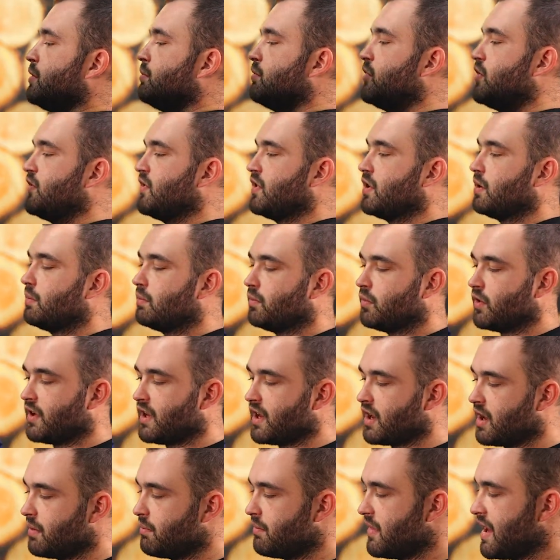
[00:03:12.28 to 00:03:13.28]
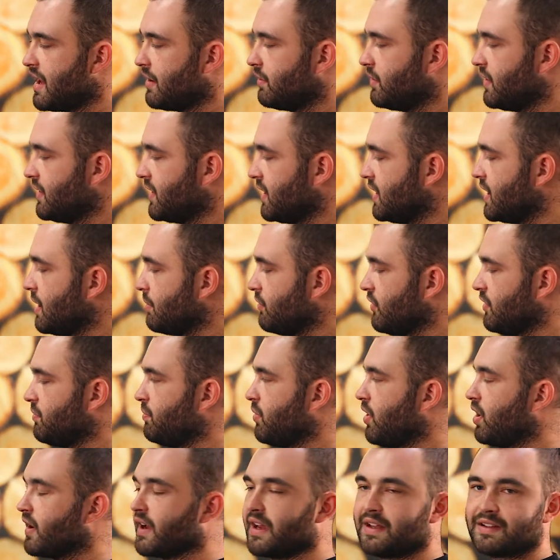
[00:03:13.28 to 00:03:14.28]
Moving on, we are met with a number of
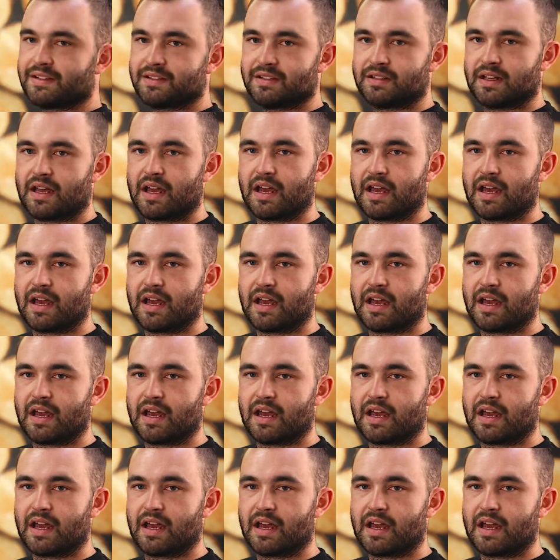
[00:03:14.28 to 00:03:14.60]
pockets.